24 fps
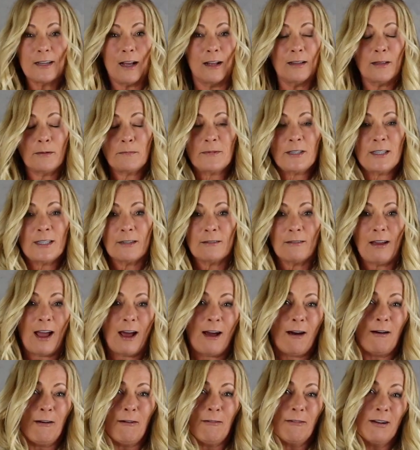it's all up to you
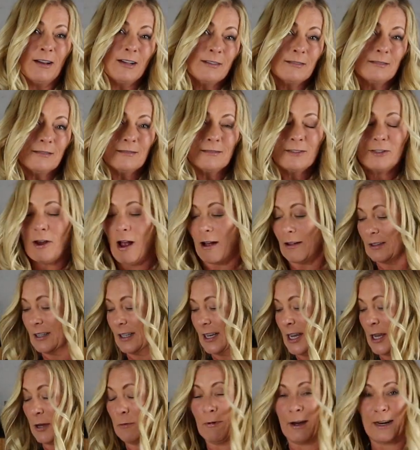how
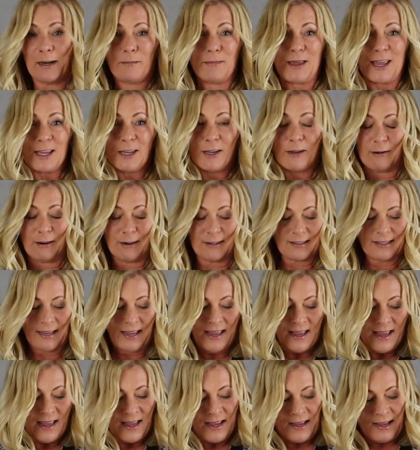chocolatey you want to make yours.
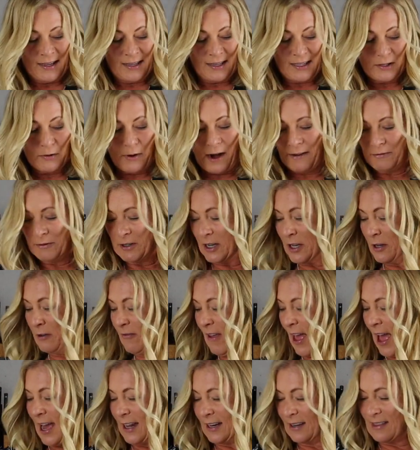So after
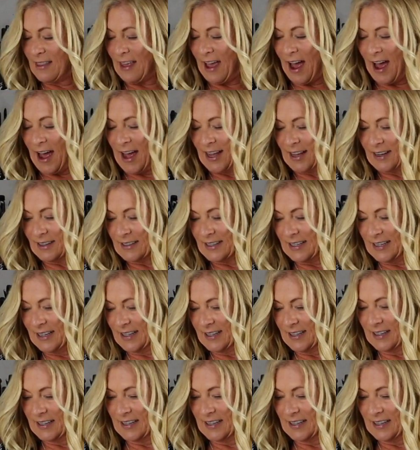you've added that,